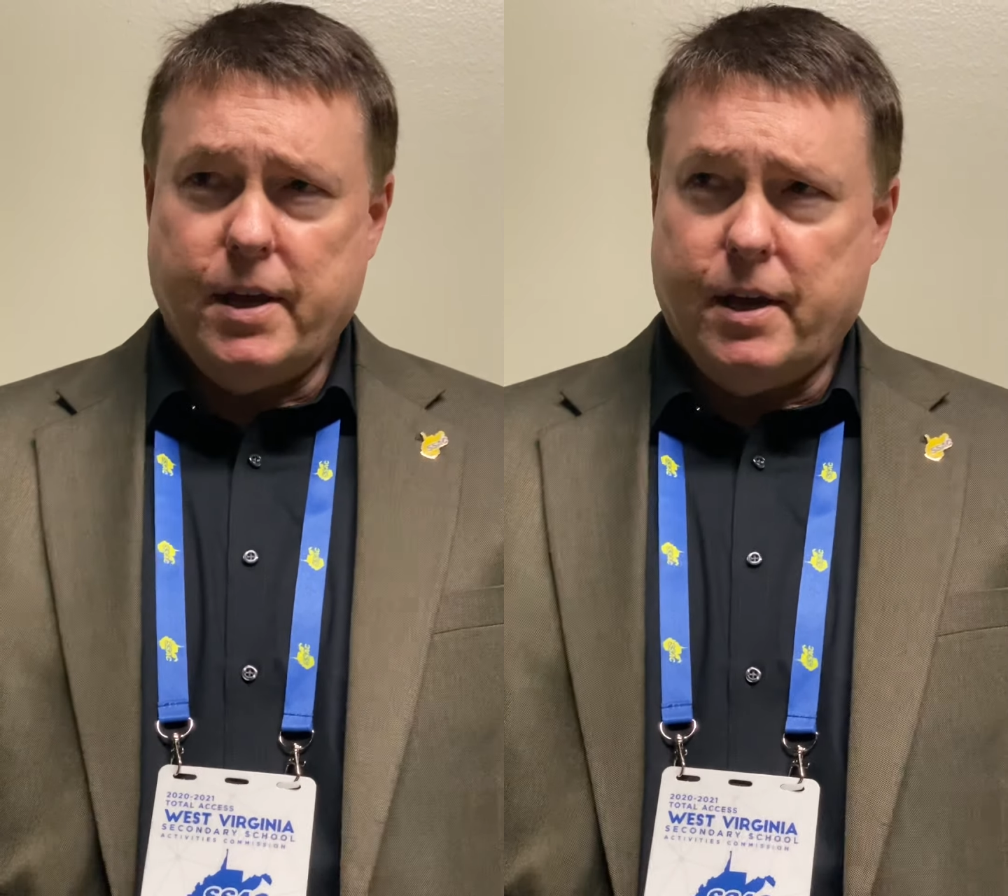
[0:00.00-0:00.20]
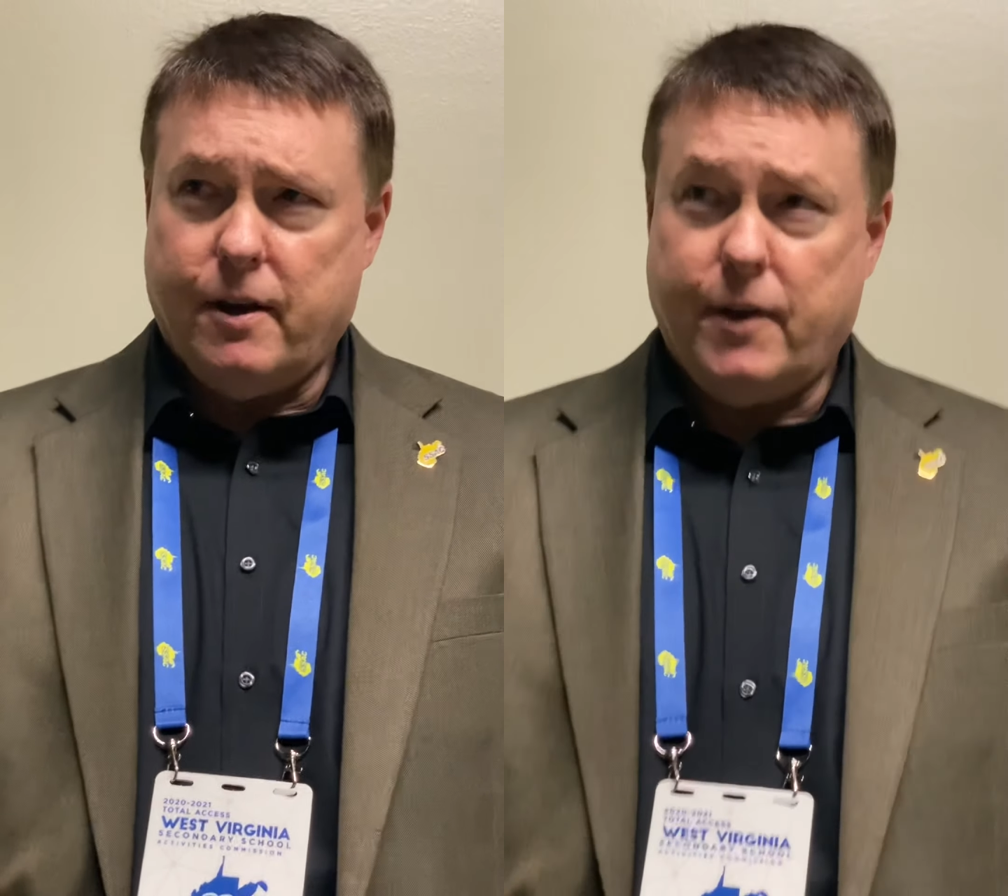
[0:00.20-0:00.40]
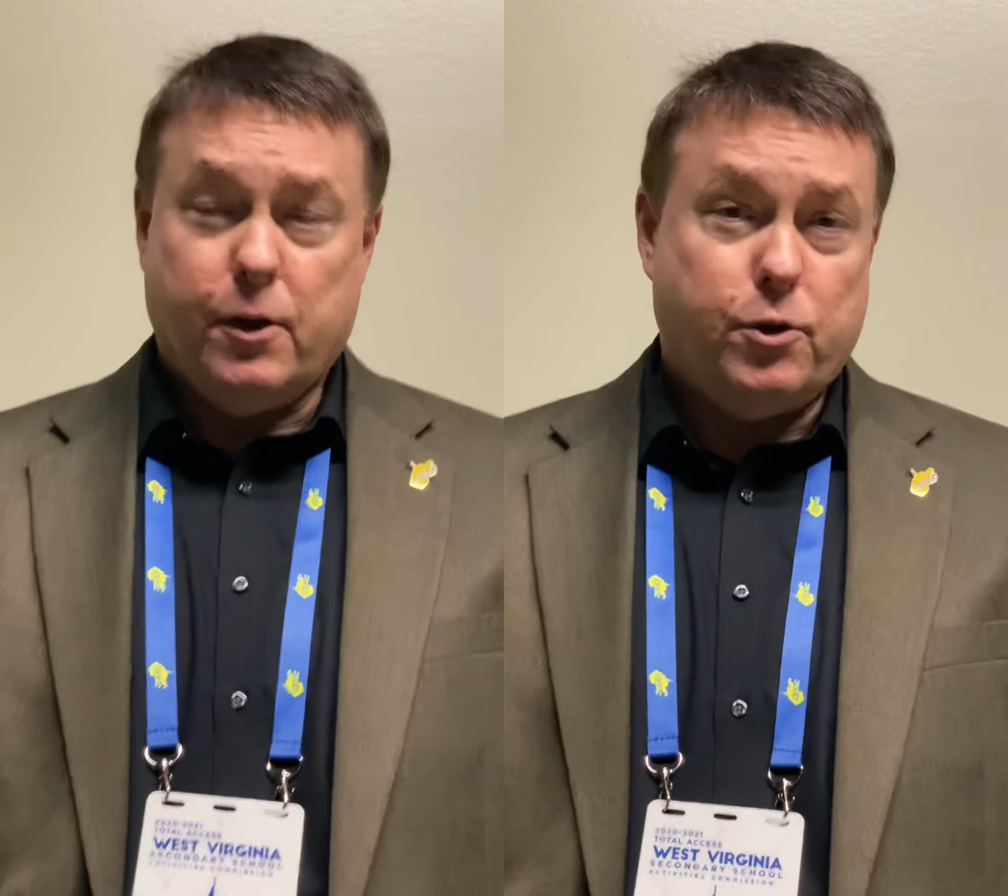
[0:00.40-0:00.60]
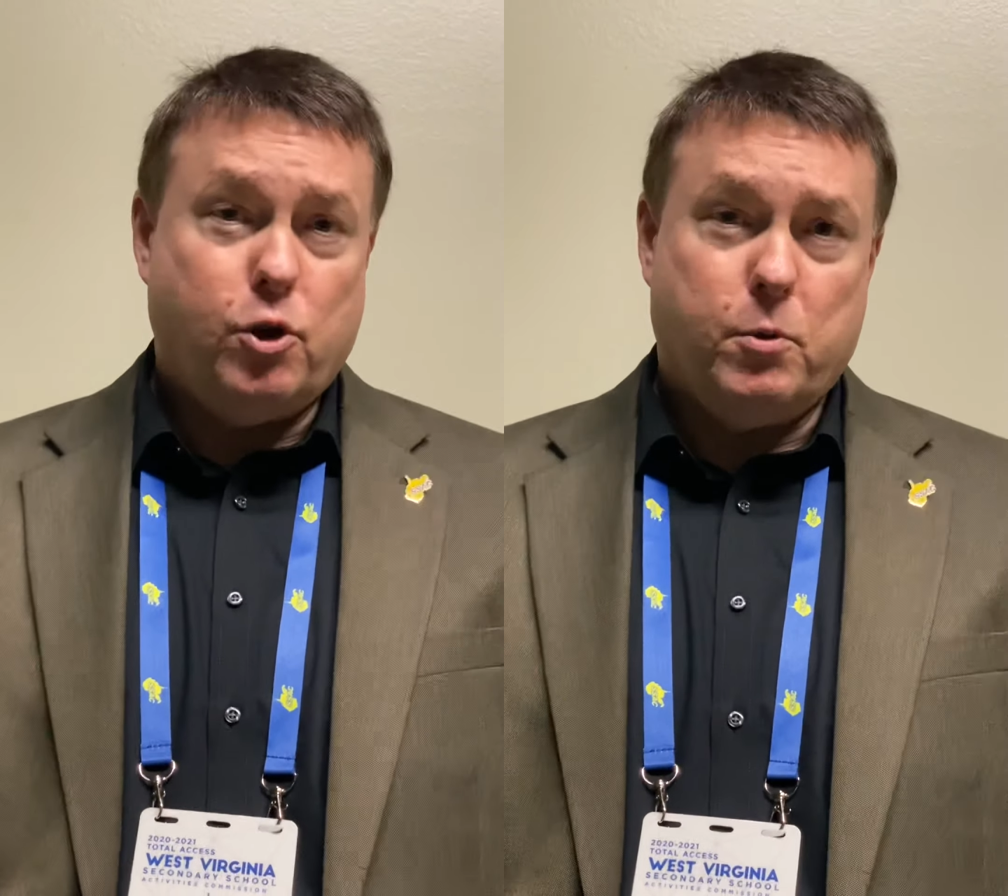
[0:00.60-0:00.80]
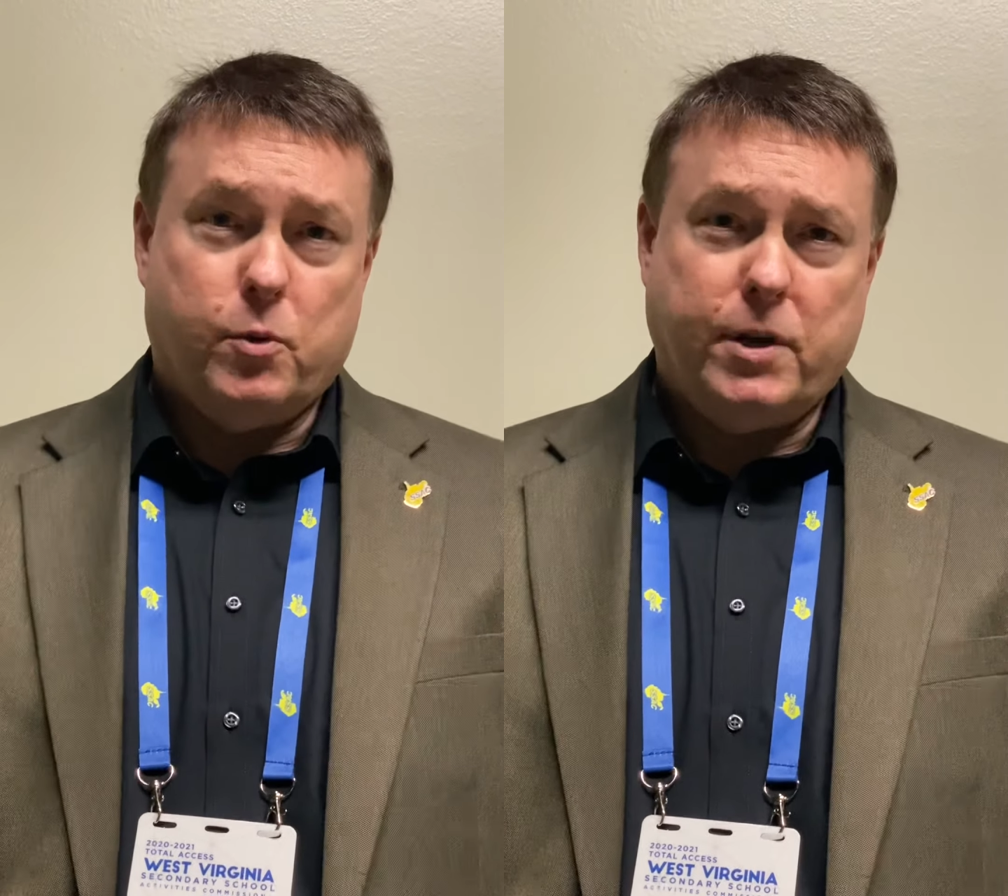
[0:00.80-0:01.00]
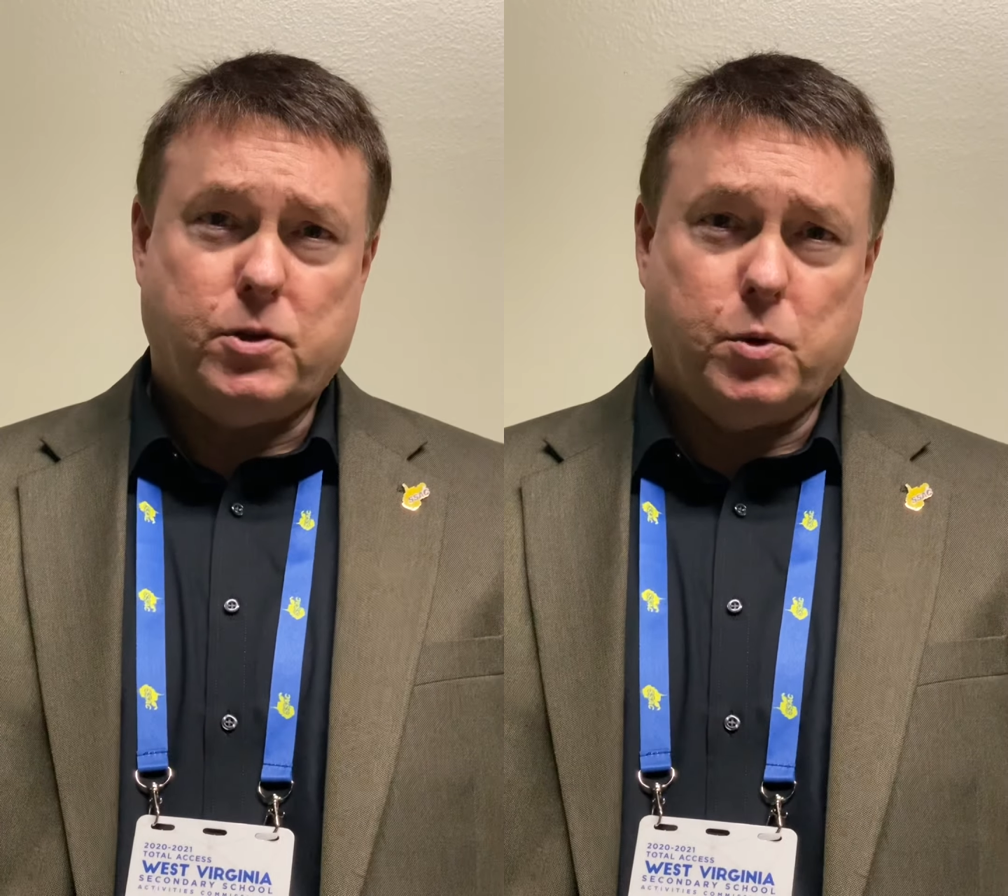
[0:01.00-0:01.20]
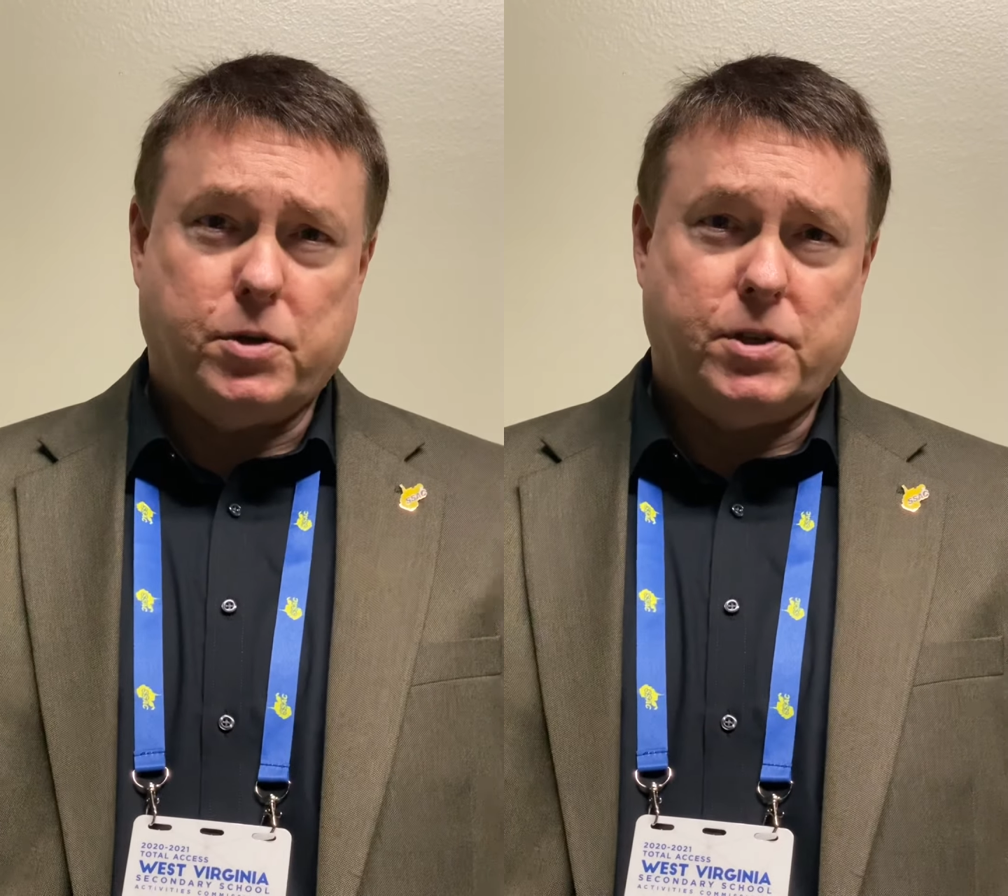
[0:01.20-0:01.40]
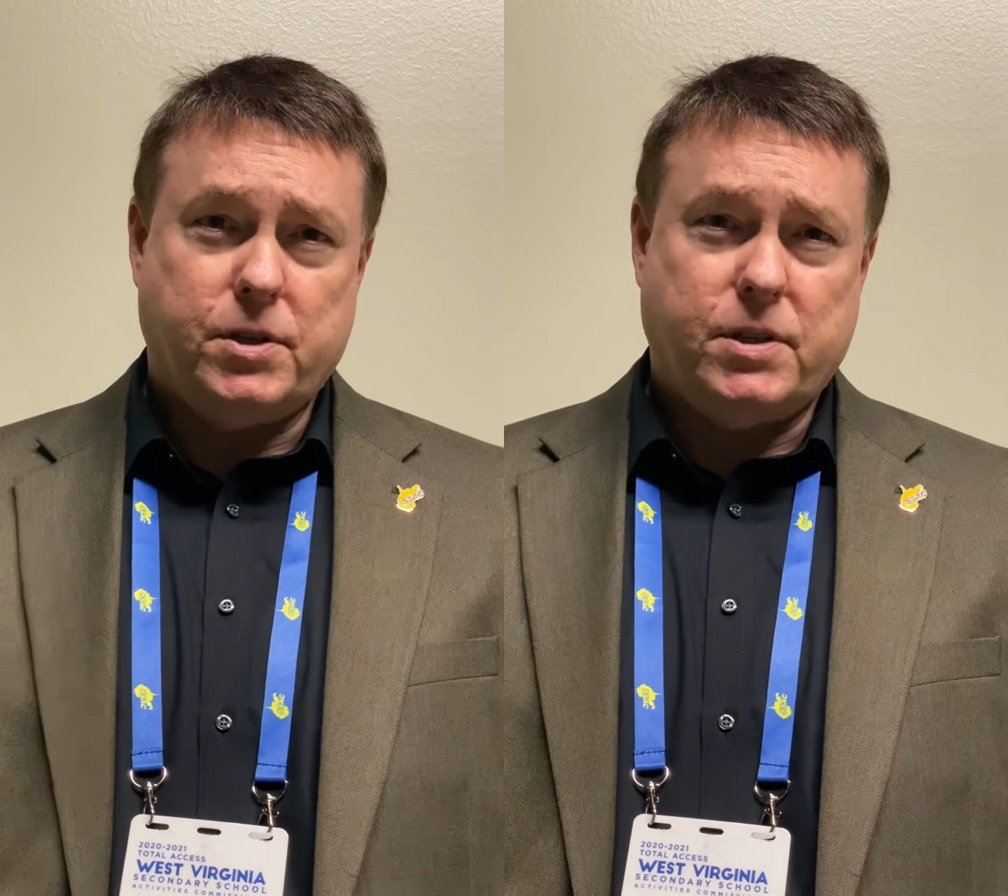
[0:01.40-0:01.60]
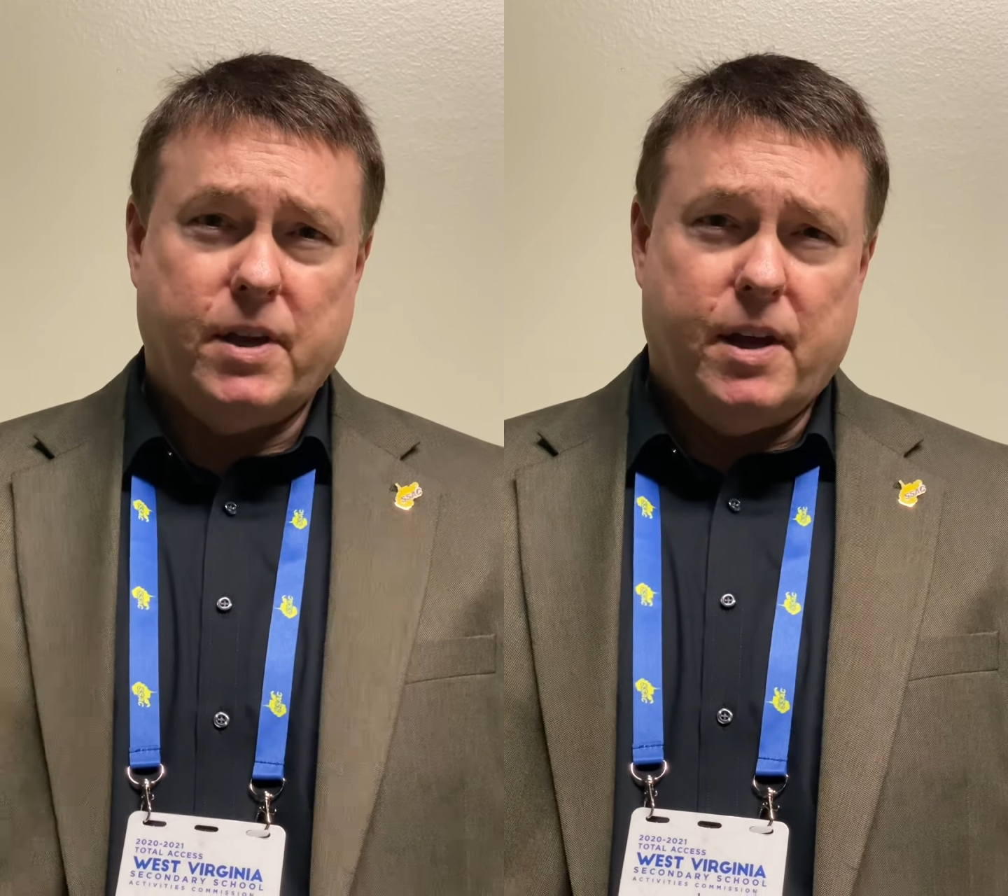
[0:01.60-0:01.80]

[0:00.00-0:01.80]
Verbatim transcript: of Health and Human Resources,